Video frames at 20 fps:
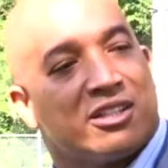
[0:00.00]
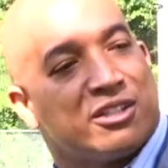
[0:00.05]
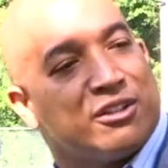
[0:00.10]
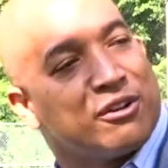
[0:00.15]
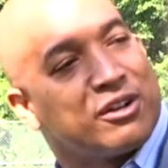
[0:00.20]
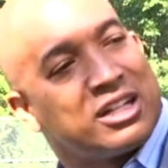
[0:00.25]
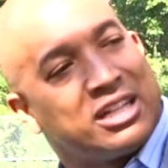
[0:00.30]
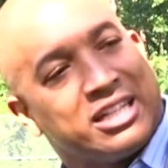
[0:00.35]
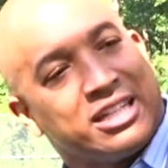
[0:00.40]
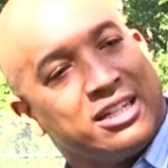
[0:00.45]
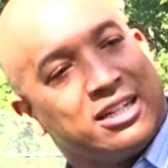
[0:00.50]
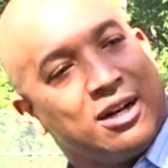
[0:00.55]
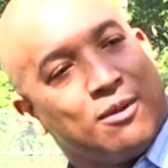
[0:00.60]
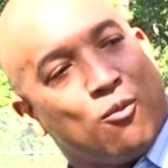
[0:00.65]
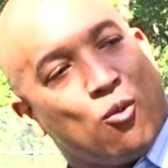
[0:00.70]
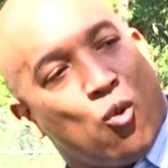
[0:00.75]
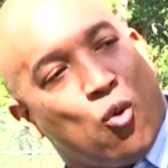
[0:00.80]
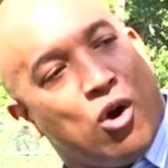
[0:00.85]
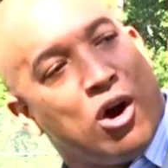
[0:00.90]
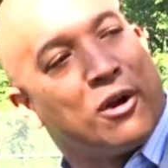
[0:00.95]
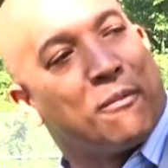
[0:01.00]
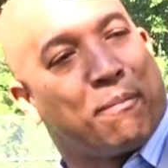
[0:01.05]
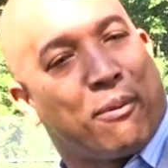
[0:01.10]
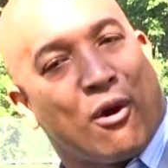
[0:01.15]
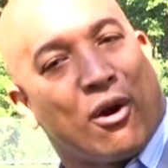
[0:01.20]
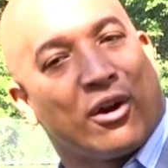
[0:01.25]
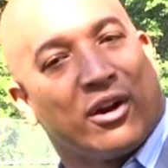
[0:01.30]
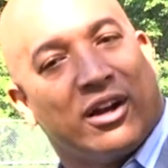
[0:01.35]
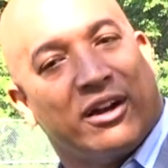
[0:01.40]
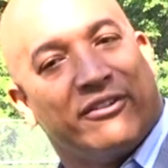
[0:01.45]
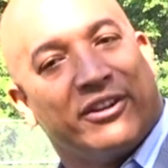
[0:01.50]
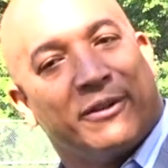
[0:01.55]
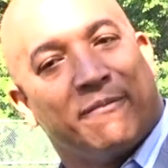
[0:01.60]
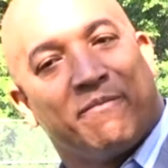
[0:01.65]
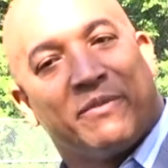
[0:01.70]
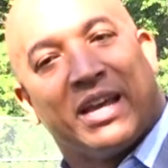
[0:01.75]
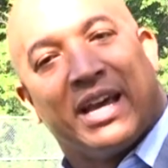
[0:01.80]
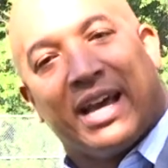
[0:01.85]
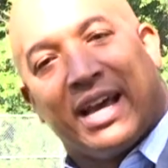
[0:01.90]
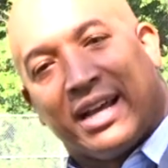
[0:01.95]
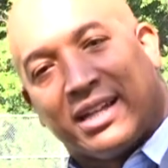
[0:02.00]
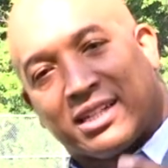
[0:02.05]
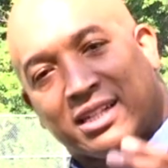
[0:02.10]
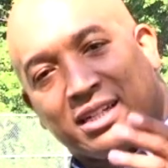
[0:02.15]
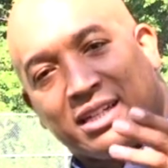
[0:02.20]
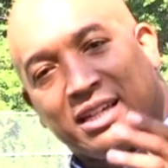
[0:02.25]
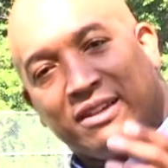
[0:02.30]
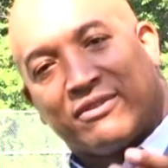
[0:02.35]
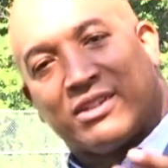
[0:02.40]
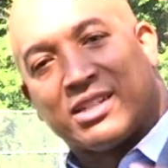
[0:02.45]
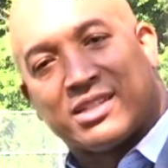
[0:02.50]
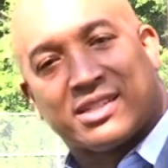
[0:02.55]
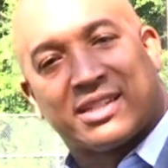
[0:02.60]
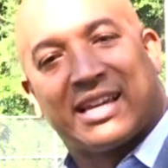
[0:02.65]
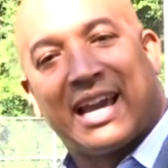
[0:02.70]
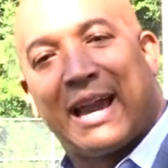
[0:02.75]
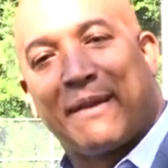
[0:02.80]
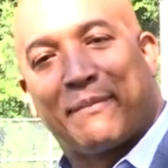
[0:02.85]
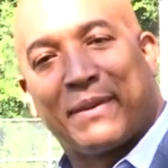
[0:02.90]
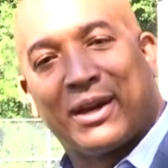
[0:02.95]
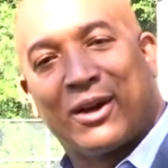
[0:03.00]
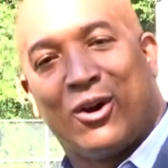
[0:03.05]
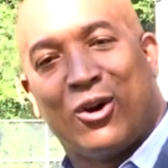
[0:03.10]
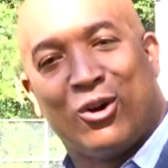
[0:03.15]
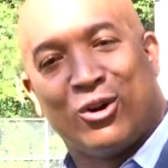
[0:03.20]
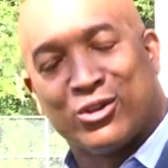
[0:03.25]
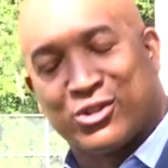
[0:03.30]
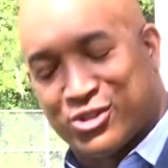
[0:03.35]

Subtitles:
to clean up one part of it and to leave this gaping hole.